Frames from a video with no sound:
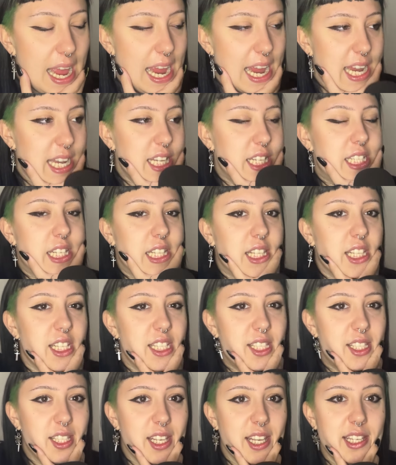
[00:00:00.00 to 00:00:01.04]
And
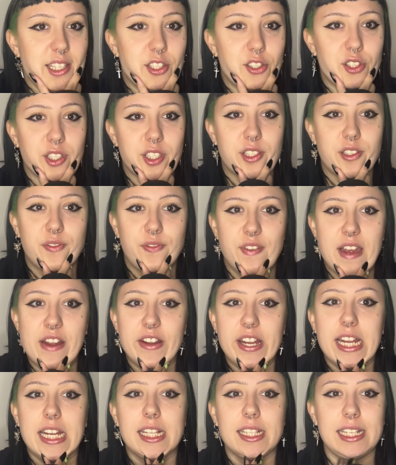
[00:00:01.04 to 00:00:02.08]
this is just
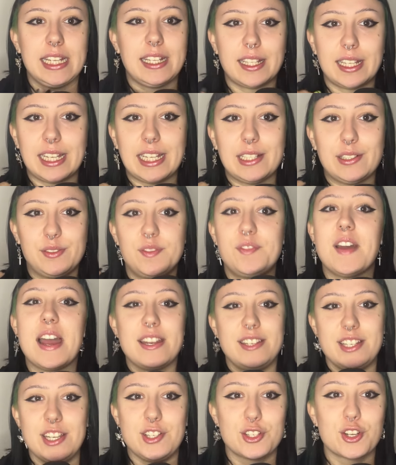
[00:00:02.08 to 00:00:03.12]
very clearly
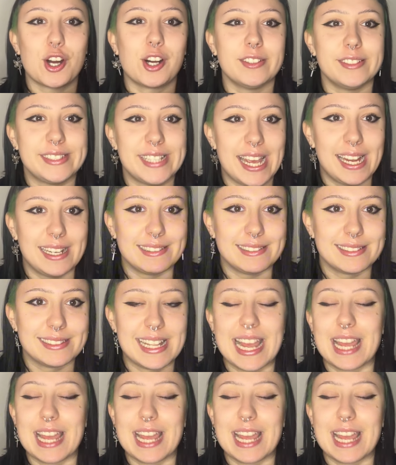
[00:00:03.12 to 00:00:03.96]
fetish content.